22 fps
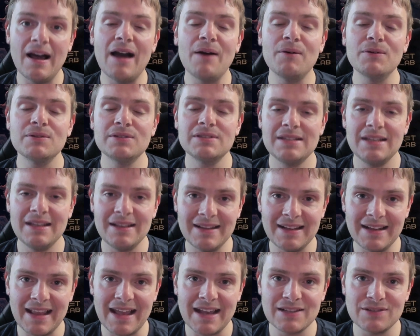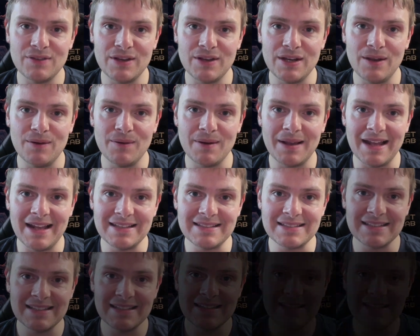I will see you in the next video, guys.